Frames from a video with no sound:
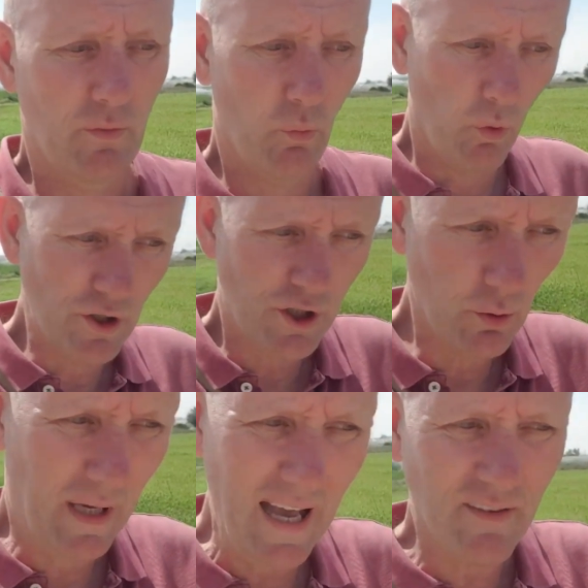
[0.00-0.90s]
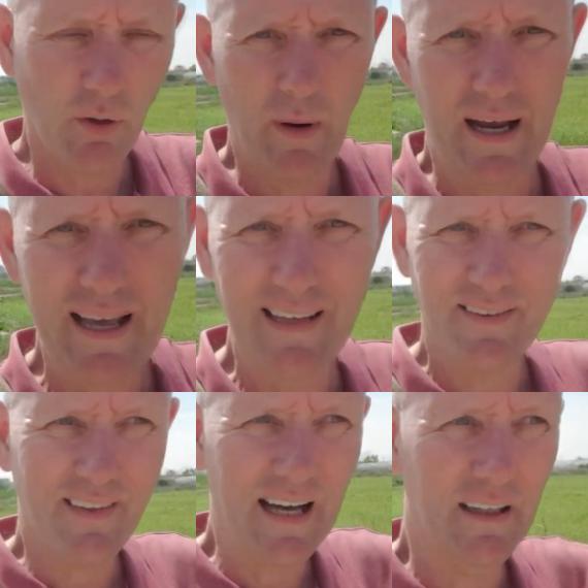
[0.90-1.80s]
once you get to it,
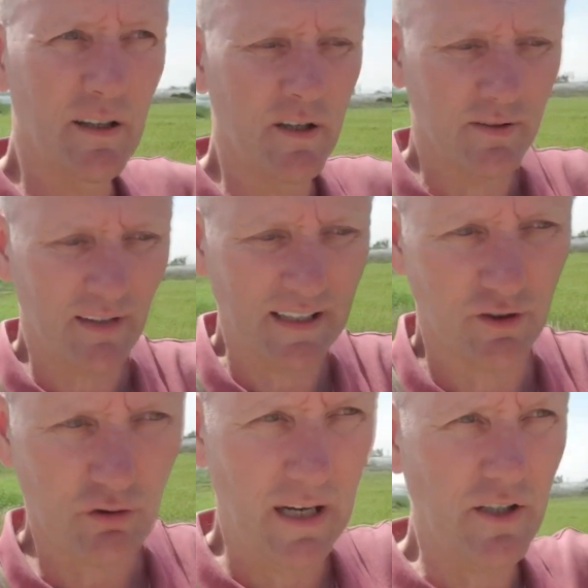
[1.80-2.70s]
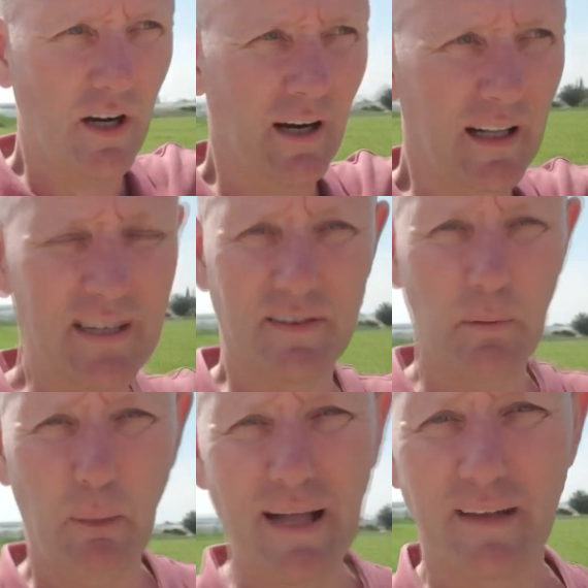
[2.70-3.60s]
it's like stretching an
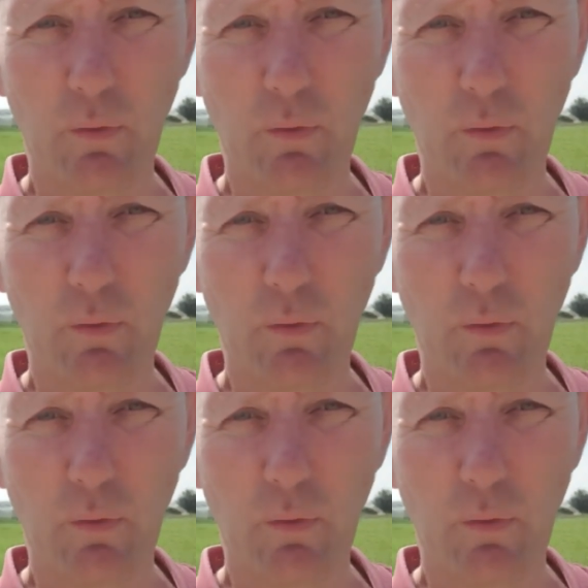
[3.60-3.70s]
elastic band.